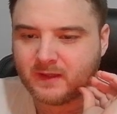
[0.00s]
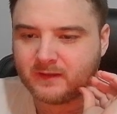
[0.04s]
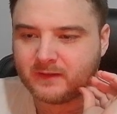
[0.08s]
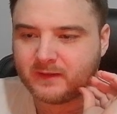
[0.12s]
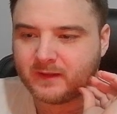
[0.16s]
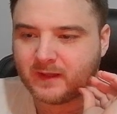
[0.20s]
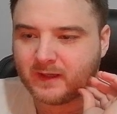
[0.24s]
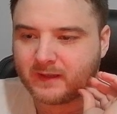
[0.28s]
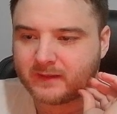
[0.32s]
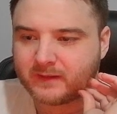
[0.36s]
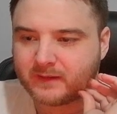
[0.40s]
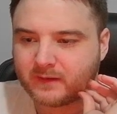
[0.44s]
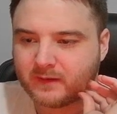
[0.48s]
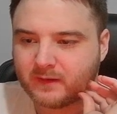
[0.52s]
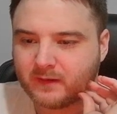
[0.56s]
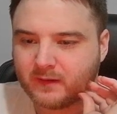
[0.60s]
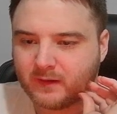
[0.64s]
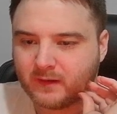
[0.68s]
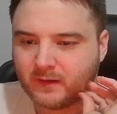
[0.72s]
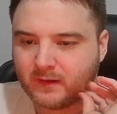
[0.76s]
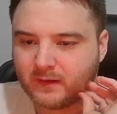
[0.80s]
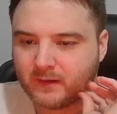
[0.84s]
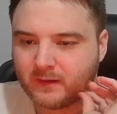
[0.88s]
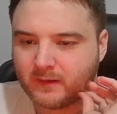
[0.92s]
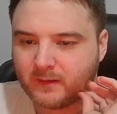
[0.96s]
that
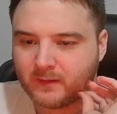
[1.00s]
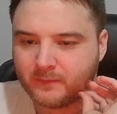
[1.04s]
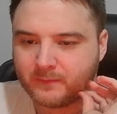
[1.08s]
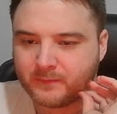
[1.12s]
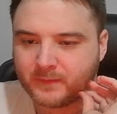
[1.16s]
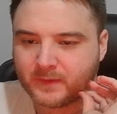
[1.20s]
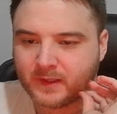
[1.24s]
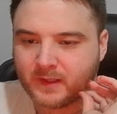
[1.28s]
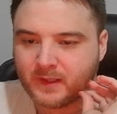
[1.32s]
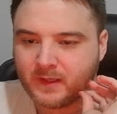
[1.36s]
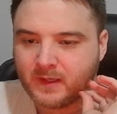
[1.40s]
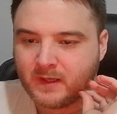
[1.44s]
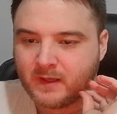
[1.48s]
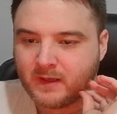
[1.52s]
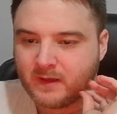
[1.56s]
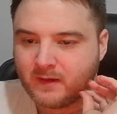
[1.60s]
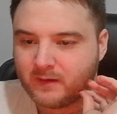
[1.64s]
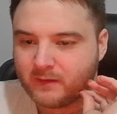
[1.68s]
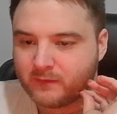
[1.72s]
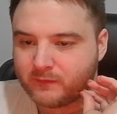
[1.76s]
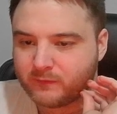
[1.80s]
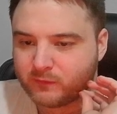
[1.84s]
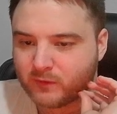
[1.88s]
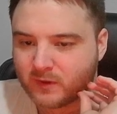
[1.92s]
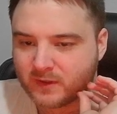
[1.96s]

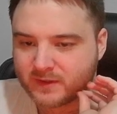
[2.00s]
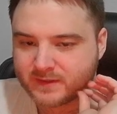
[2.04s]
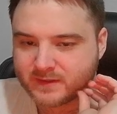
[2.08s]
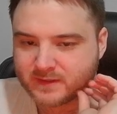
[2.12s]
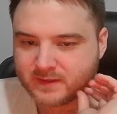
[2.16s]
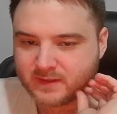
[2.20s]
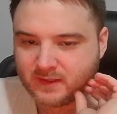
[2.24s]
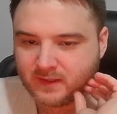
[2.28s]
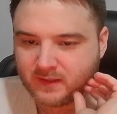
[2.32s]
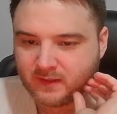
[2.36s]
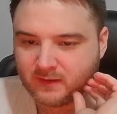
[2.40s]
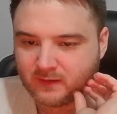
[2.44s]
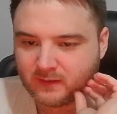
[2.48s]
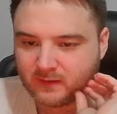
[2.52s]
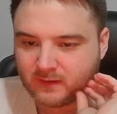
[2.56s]
Frosty